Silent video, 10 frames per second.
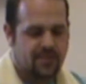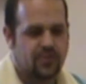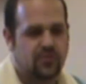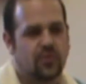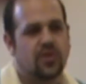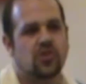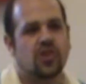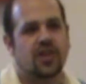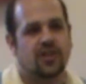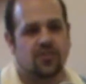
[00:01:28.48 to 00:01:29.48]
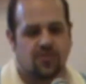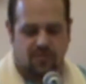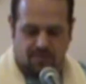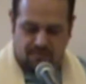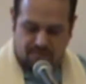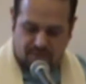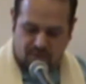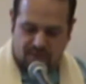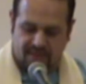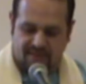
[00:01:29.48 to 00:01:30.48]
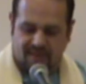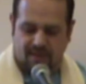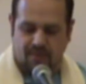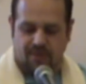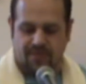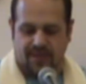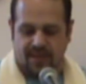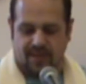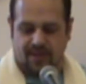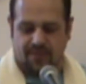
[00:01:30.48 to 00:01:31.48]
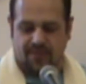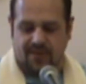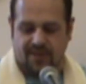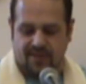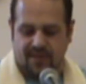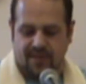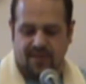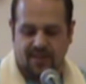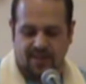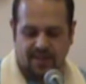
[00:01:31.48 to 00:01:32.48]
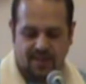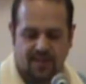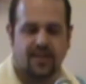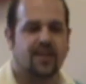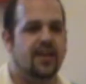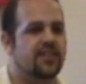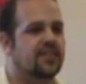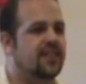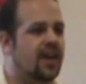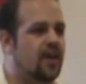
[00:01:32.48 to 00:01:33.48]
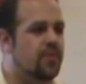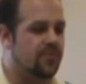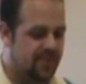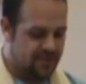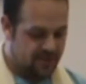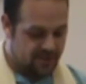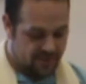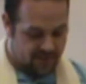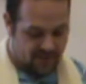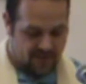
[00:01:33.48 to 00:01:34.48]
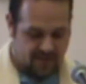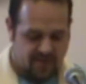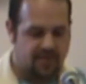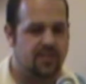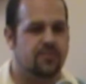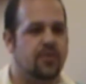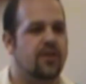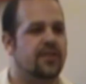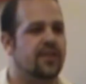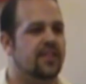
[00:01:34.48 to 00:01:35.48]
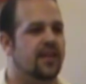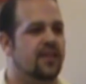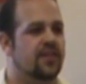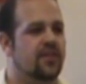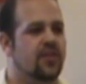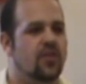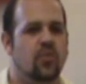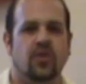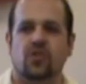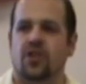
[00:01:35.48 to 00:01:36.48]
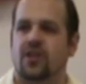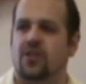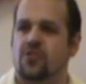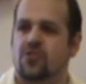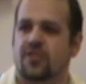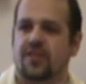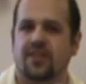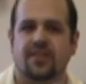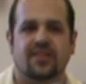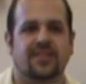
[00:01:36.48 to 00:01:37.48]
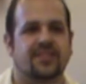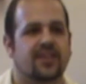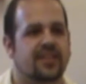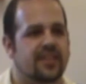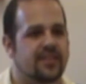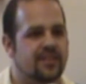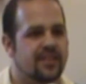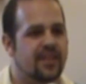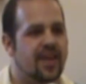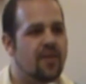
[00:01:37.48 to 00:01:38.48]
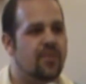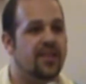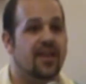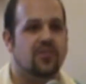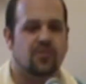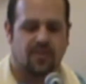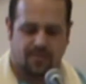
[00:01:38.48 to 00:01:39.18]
So what changed between the time our van left for Kentucky and the time it returned to this parking lot? What changed in Kentucky, in Appalachia?